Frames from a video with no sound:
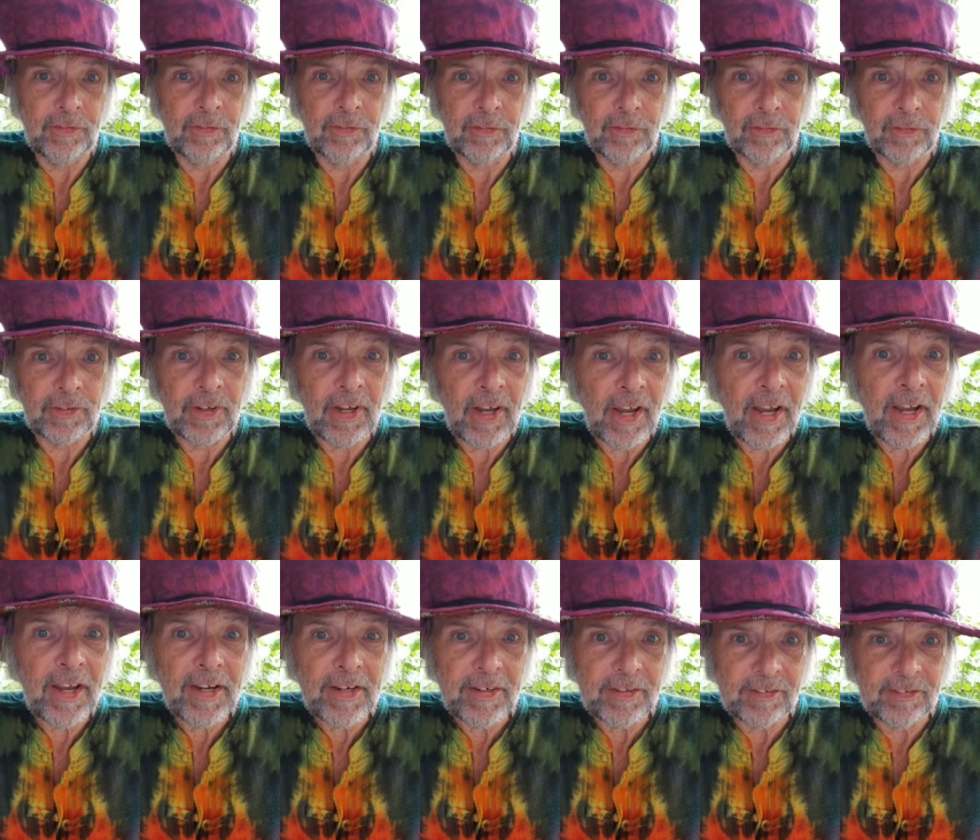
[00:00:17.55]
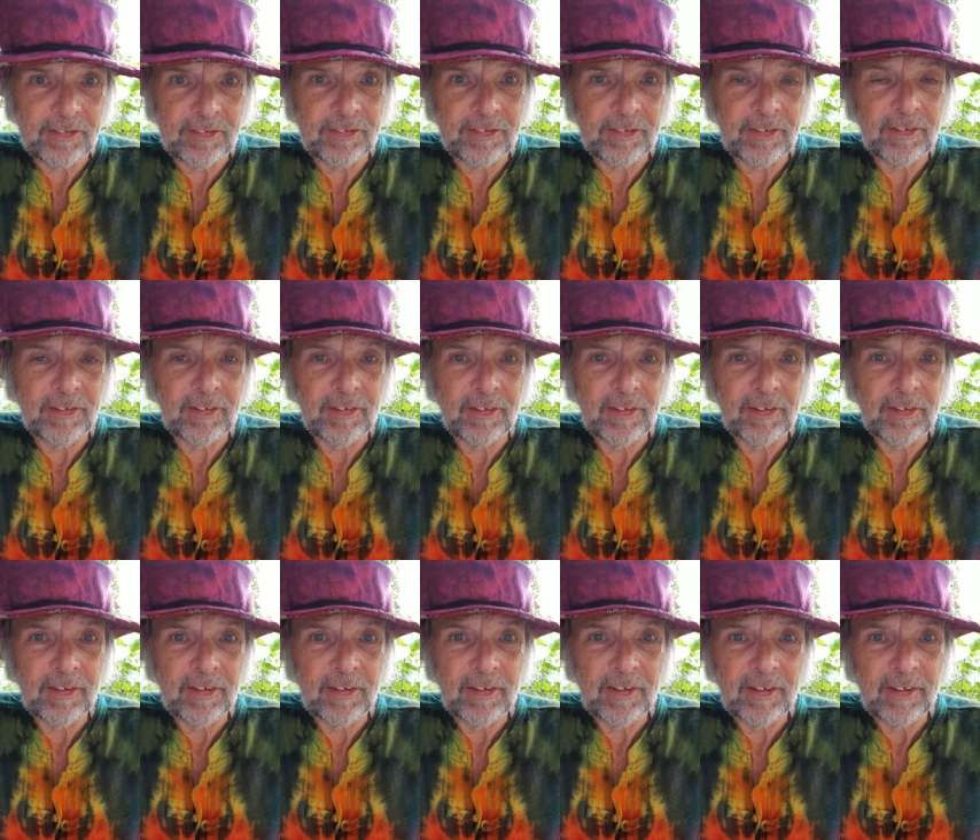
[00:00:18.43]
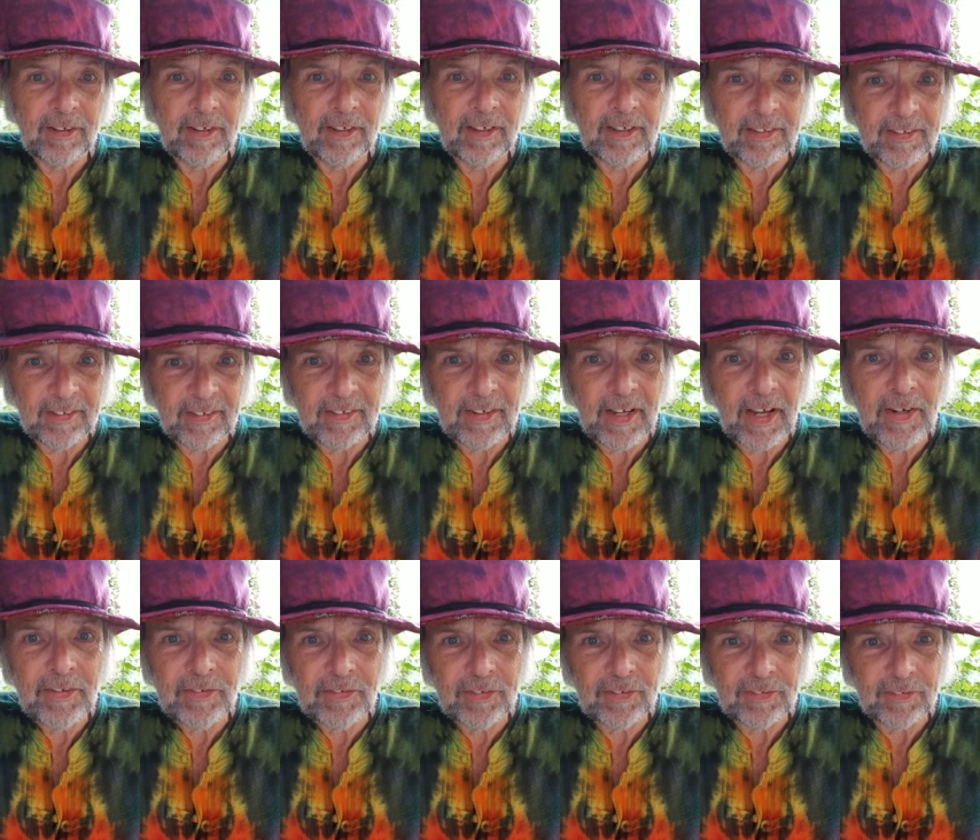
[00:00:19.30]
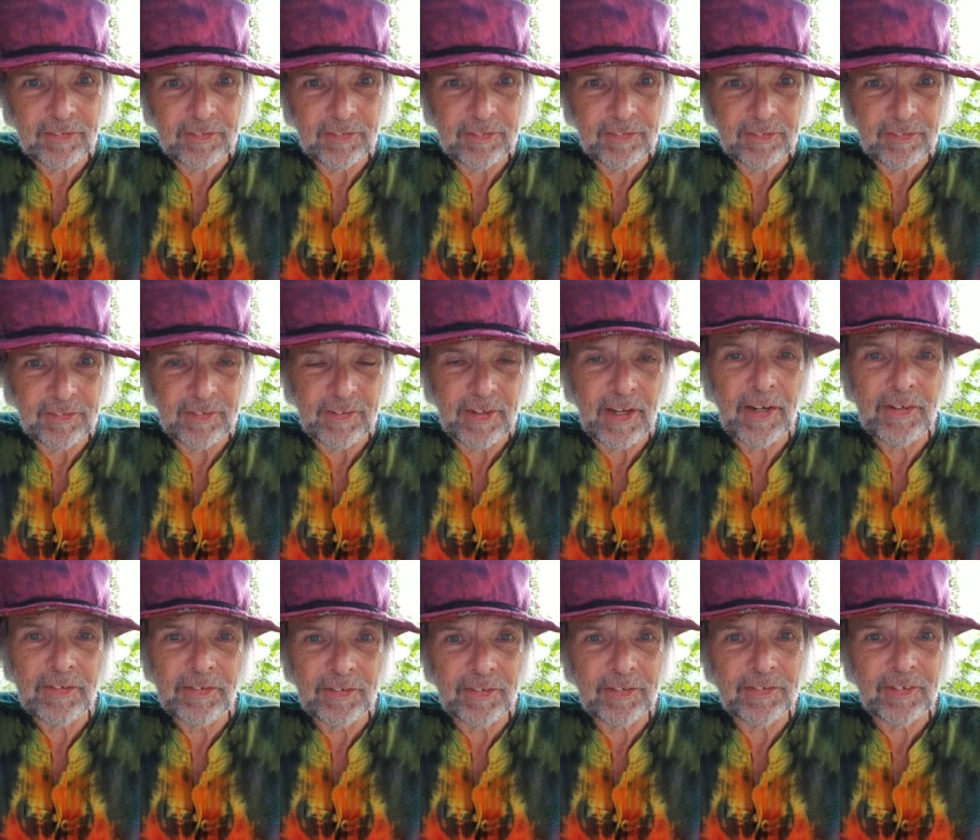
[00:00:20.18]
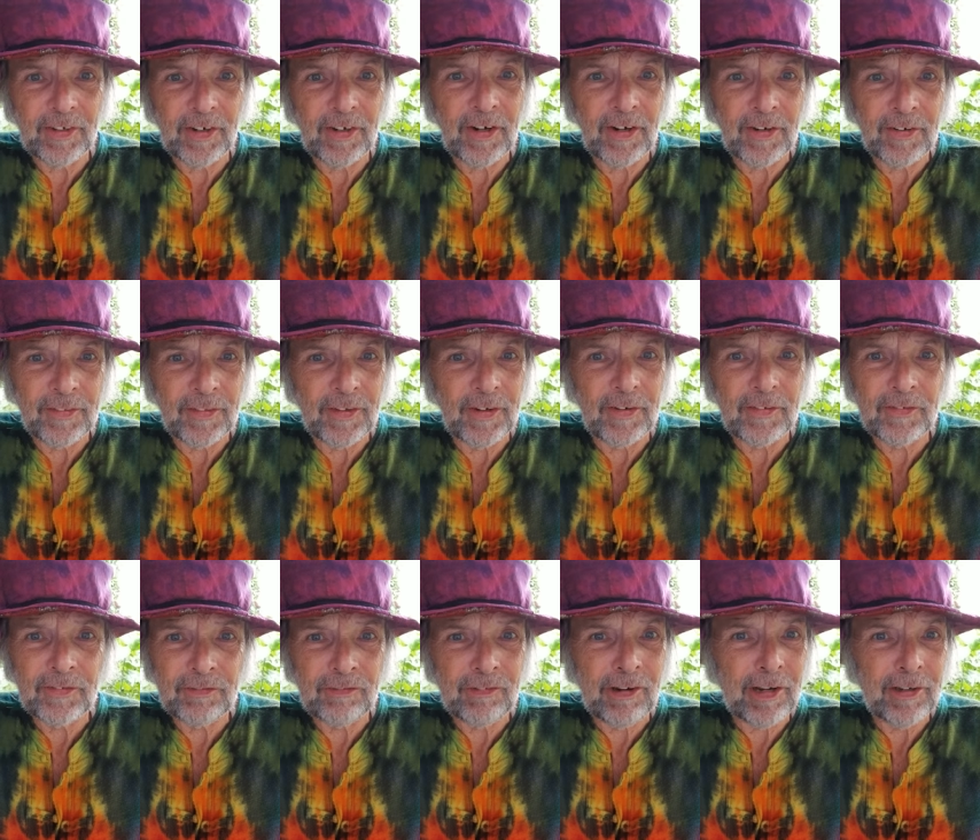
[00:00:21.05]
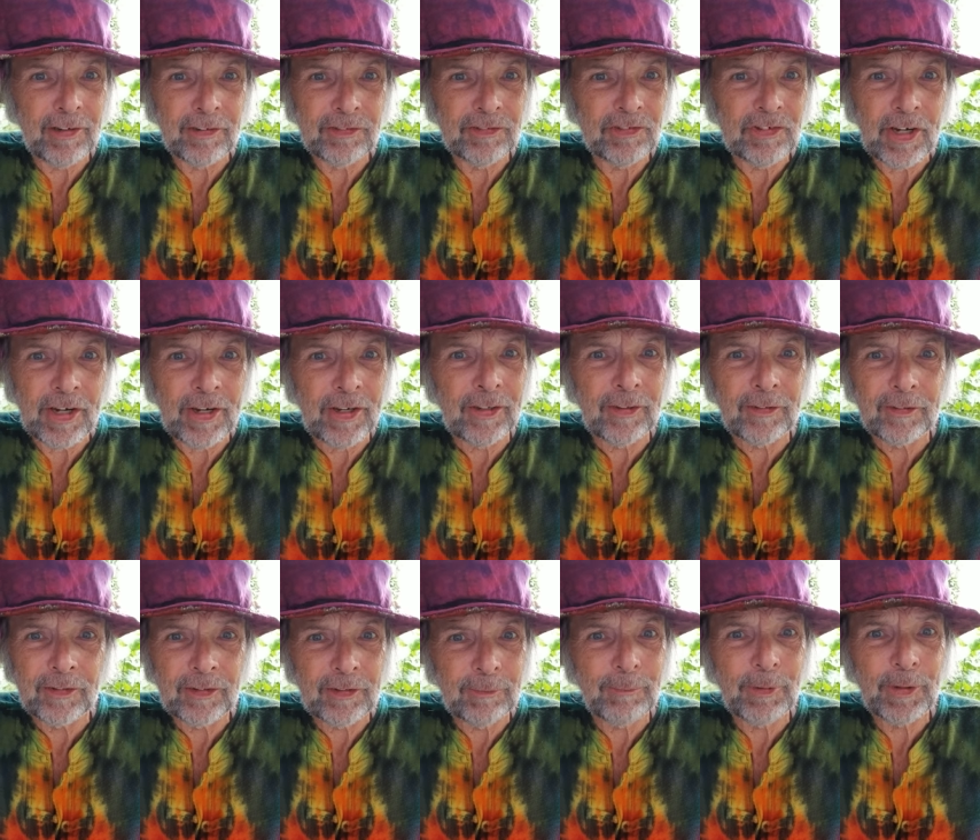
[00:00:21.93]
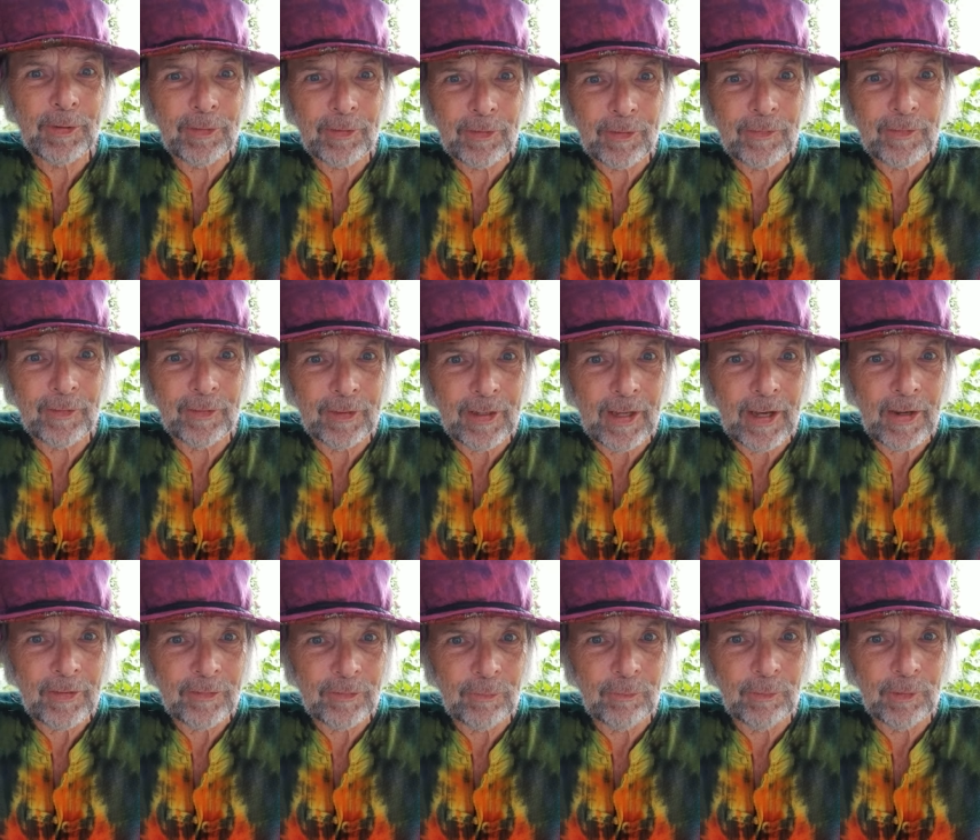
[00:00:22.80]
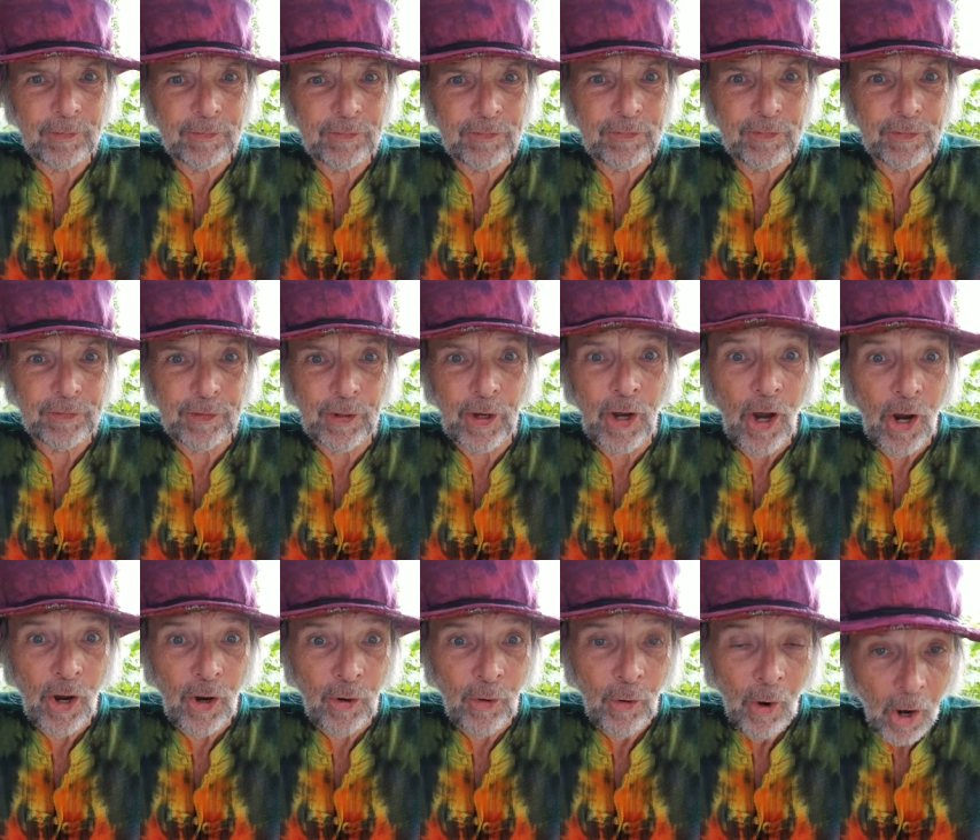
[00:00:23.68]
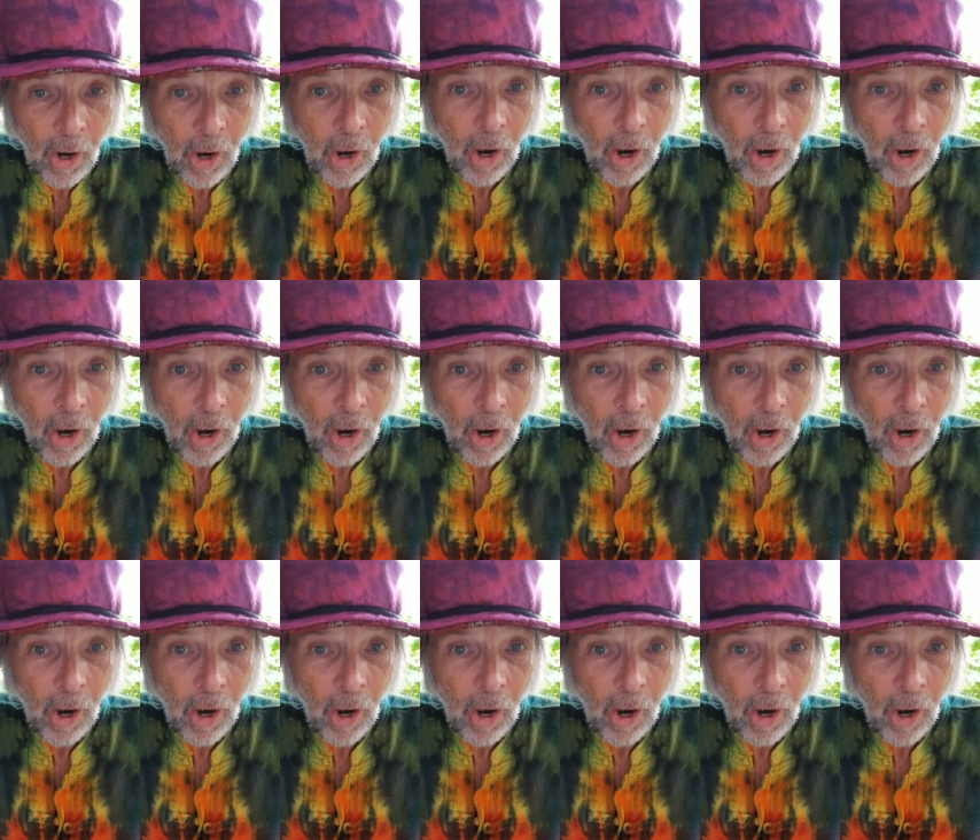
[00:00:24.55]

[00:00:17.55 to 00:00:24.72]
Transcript: They're caged in the nations. The nations are their jailers, but they're the last ones to know.